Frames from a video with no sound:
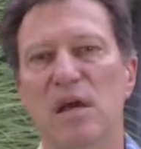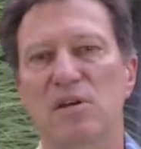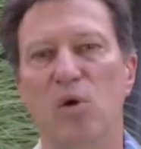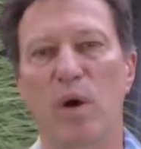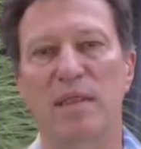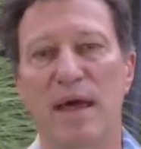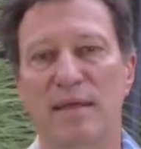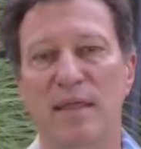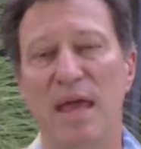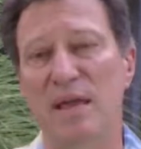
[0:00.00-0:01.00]
knowing that
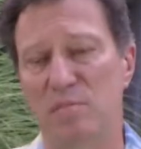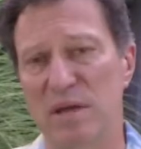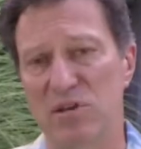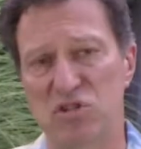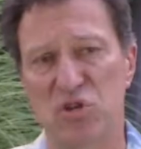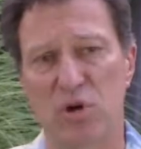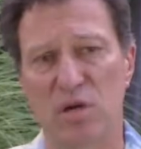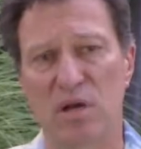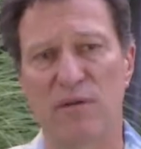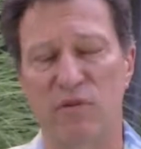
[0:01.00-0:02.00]
they can be
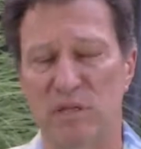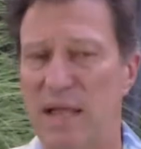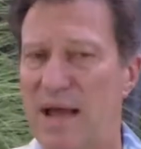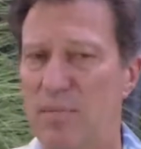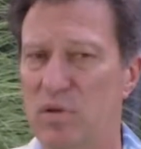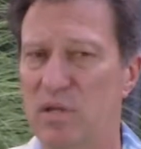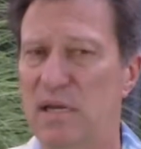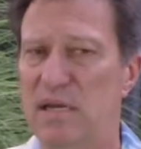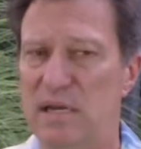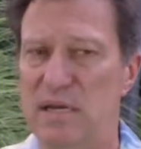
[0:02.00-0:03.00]
assured of reliable
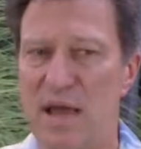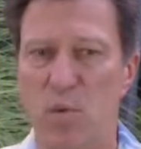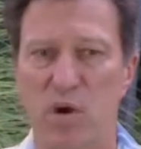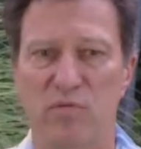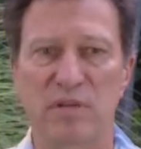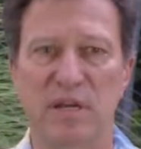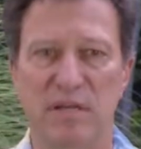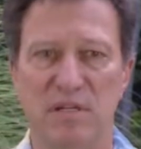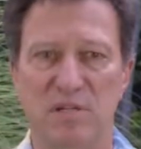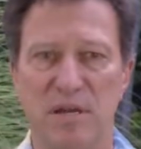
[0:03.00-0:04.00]
network
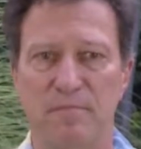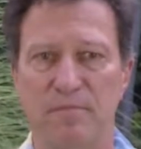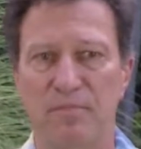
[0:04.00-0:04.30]
redundancy.